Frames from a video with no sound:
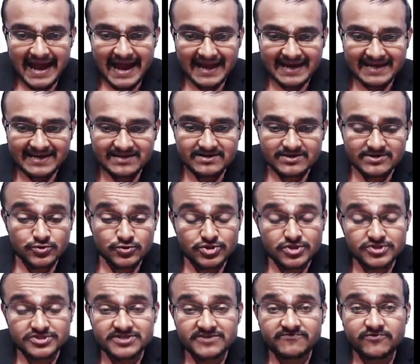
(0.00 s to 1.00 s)
and
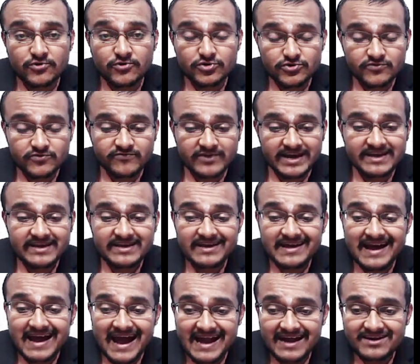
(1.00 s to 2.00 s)
2004 to 5